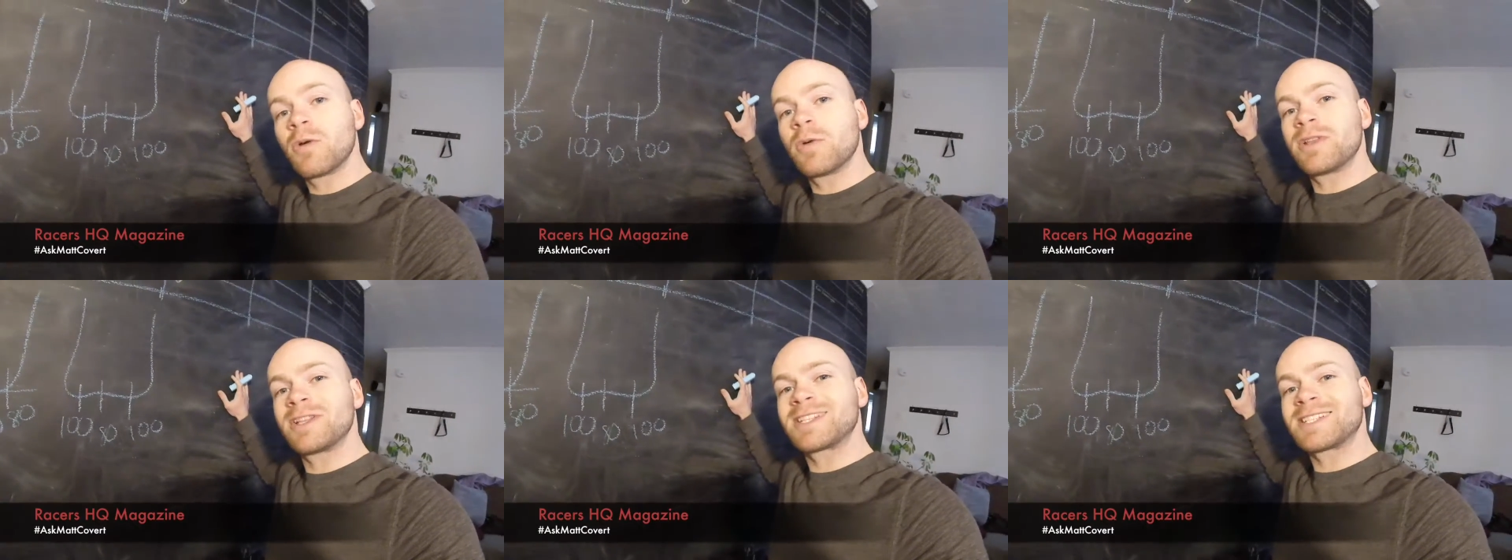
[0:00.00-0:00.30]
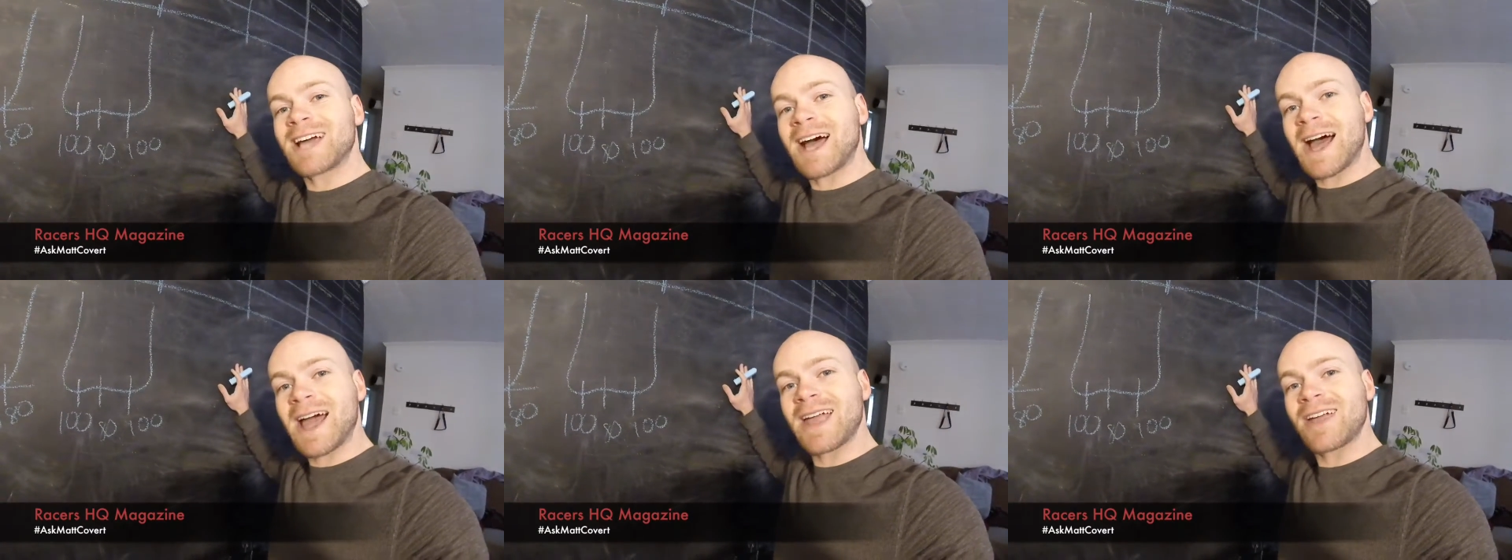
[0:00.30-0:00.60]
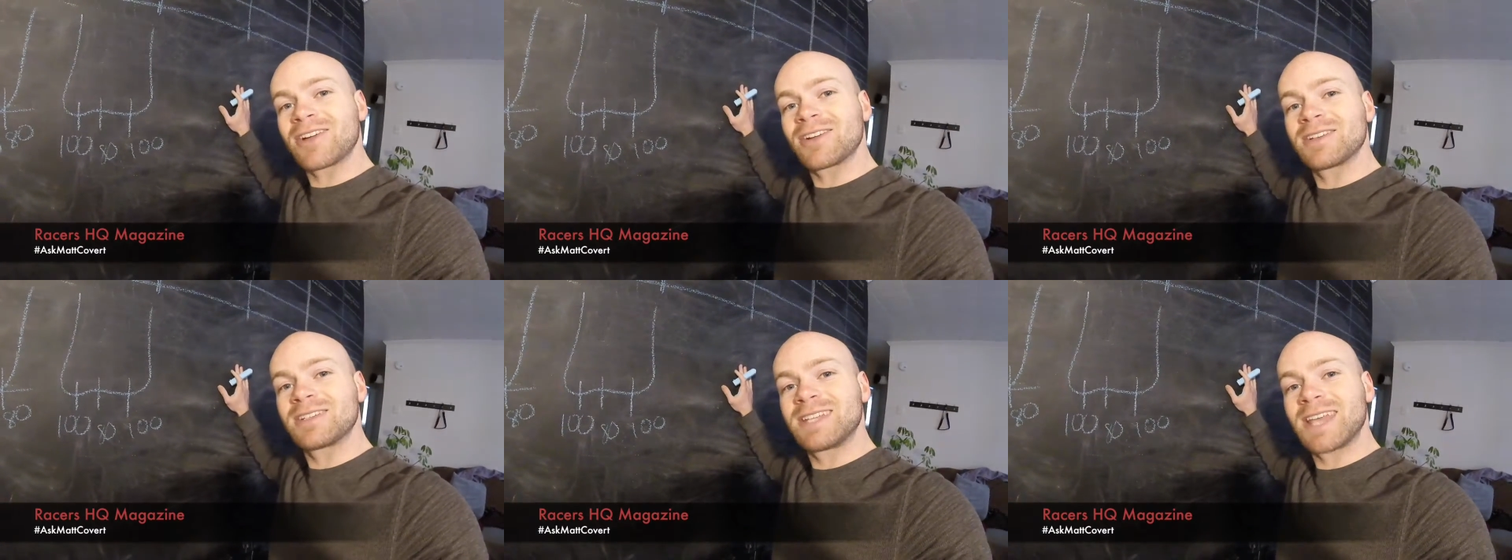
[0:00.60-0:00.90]
with
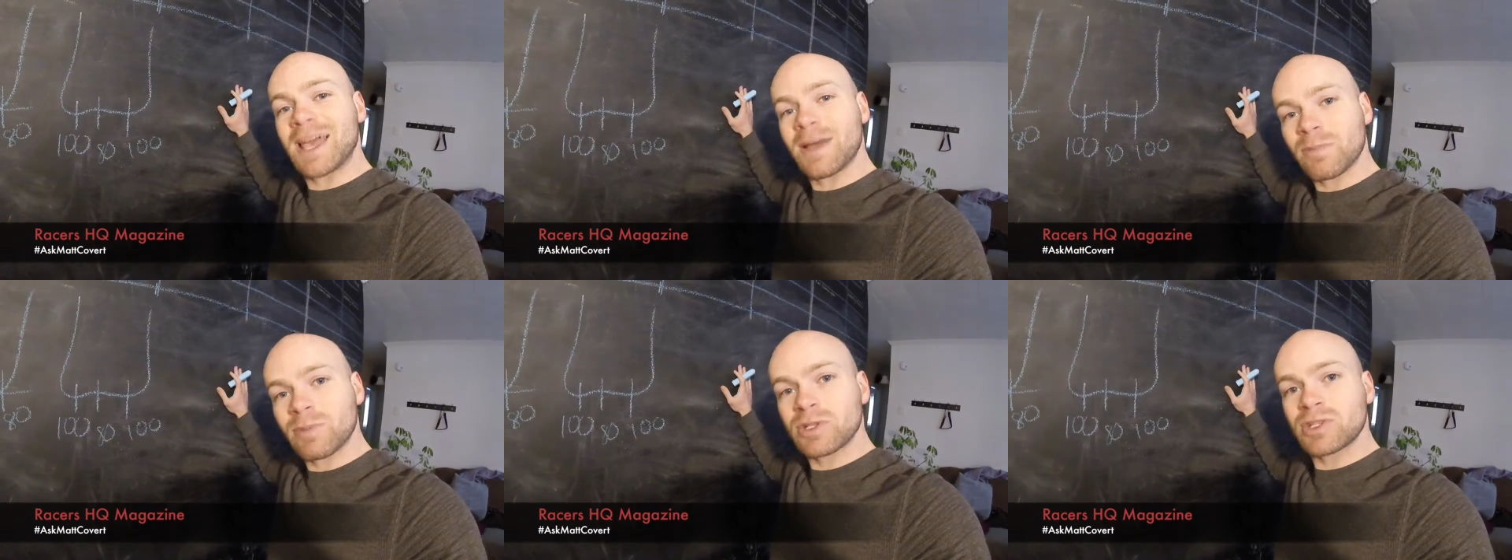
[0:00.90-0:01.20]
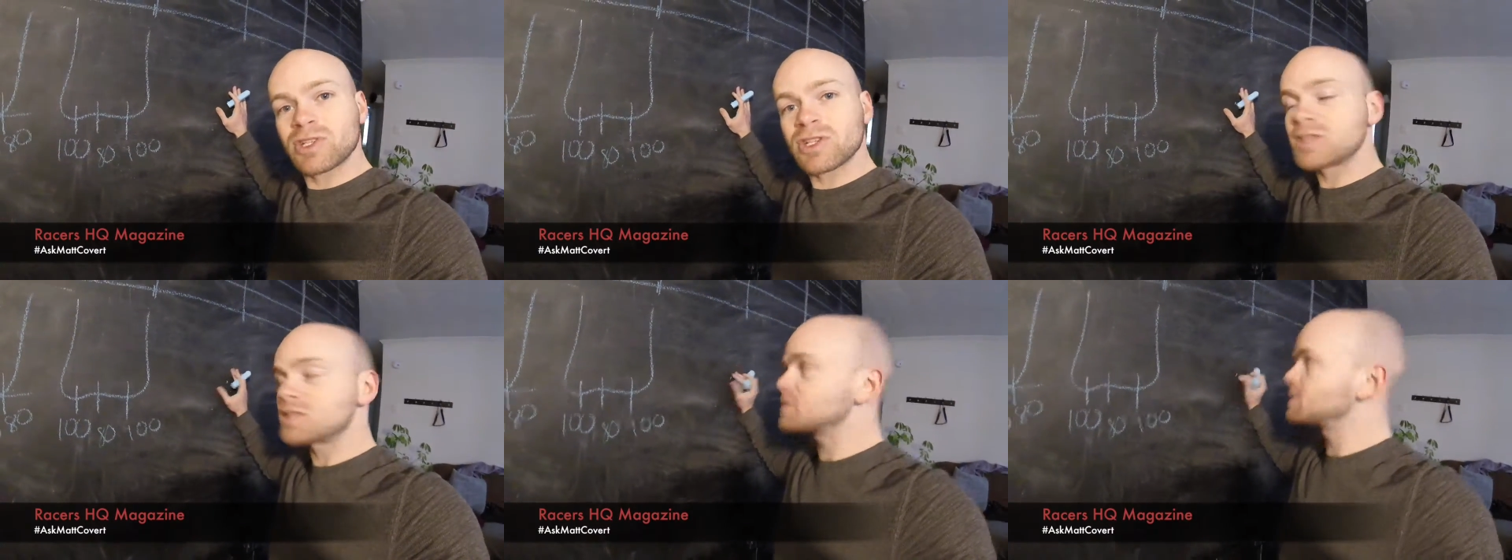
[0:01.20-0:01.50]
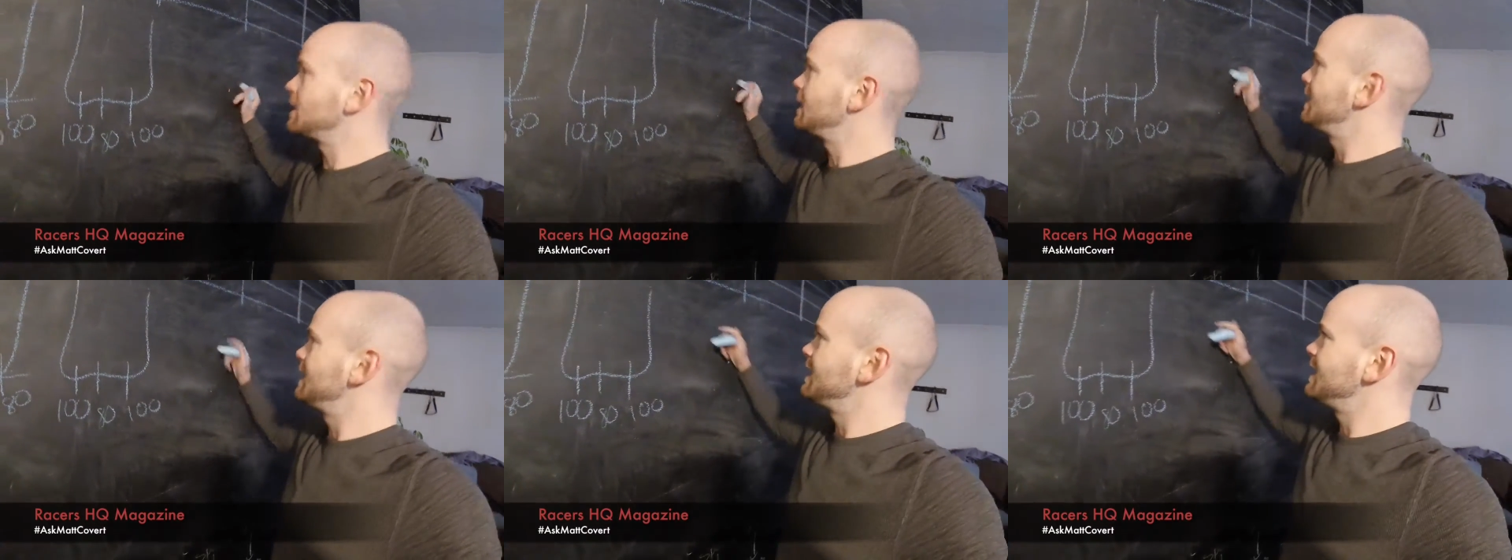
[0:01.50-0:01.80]
tire
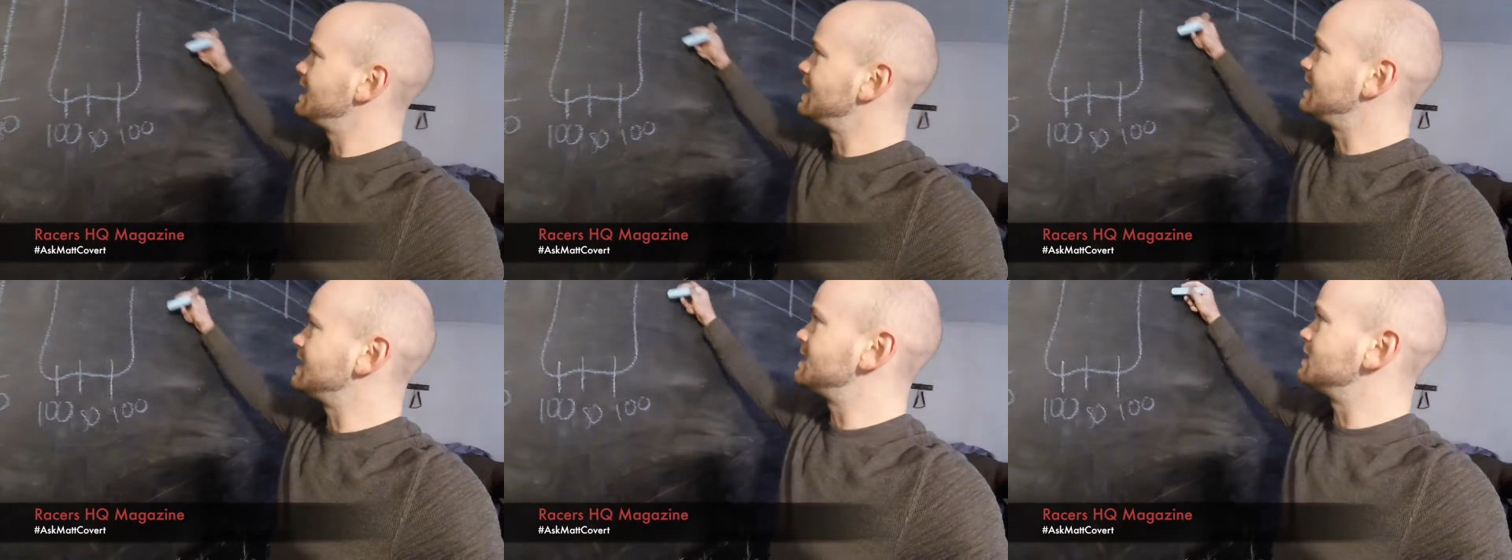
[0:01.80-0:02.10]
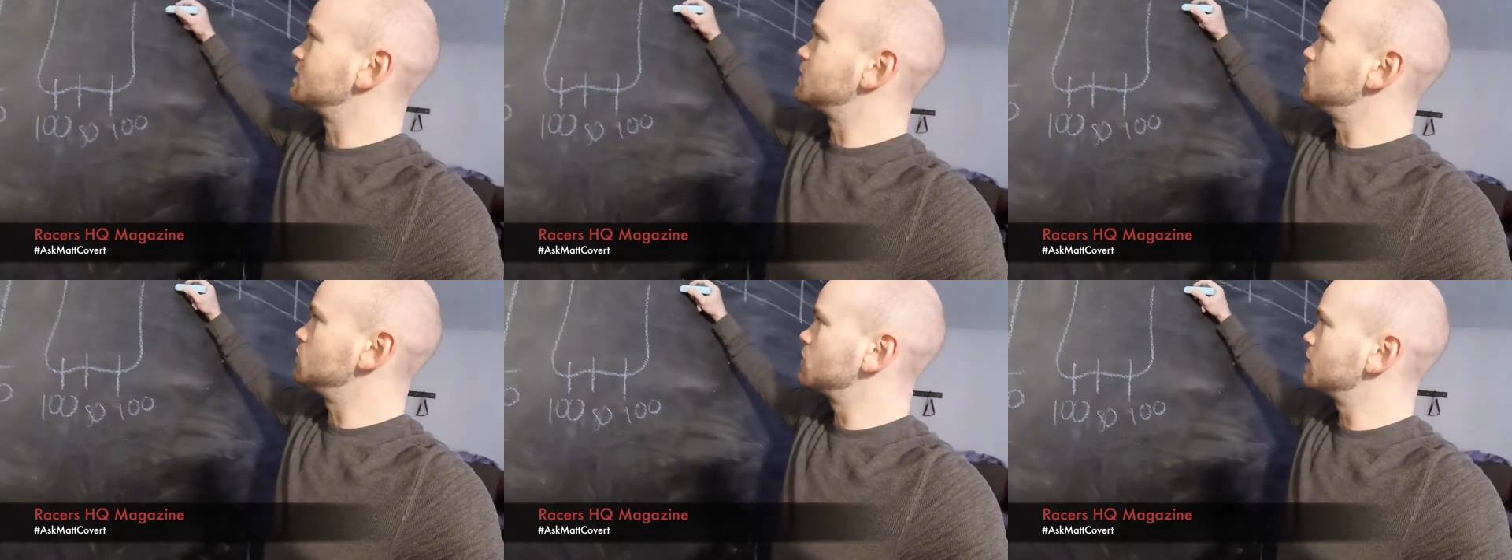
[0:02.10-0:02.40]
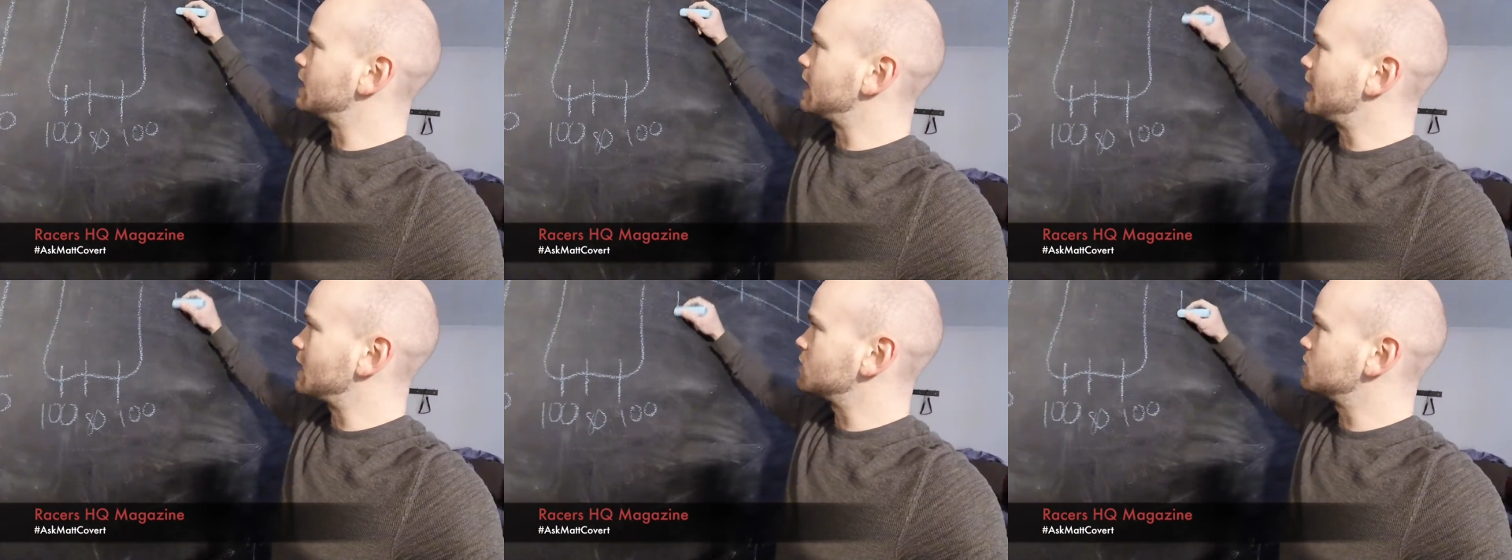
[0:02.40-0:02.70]
temperatures is you
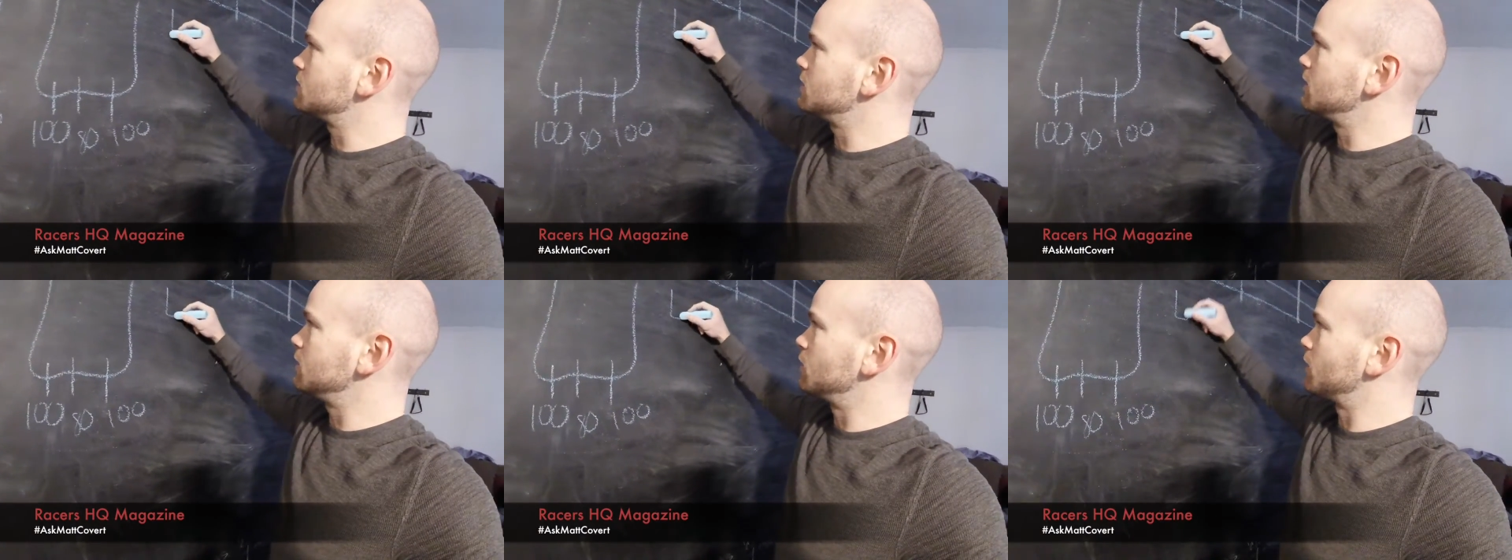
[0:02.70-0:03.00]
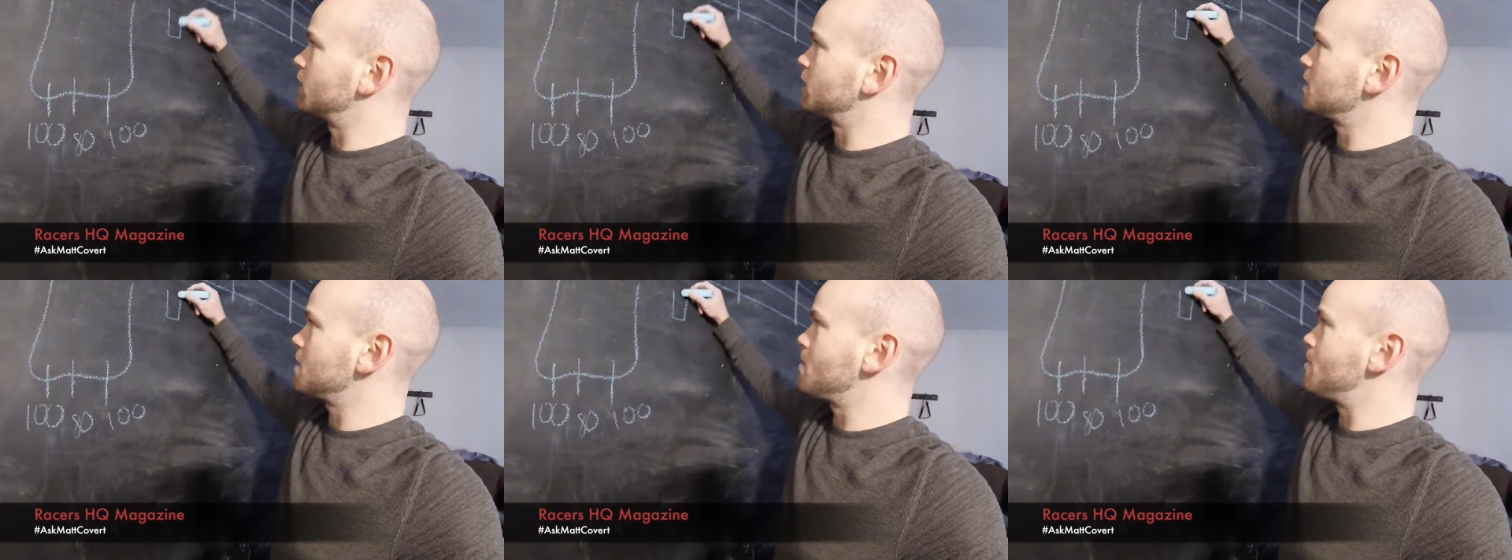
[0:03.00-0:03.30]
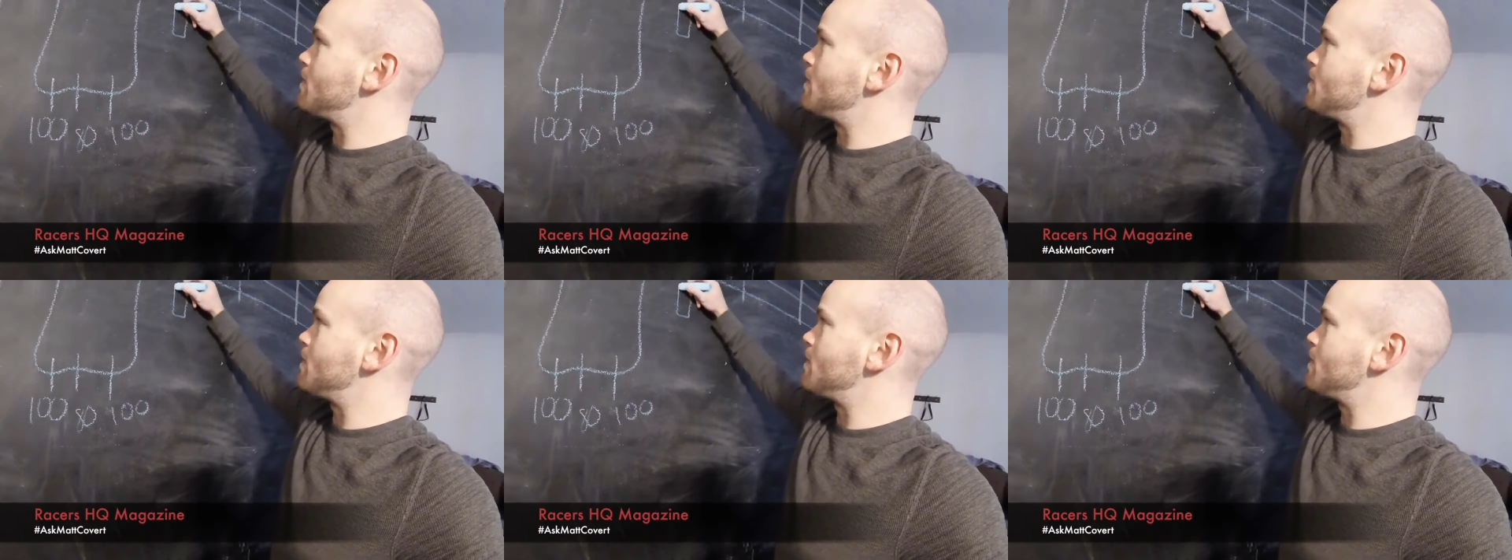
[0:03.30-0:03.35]
can actually look at the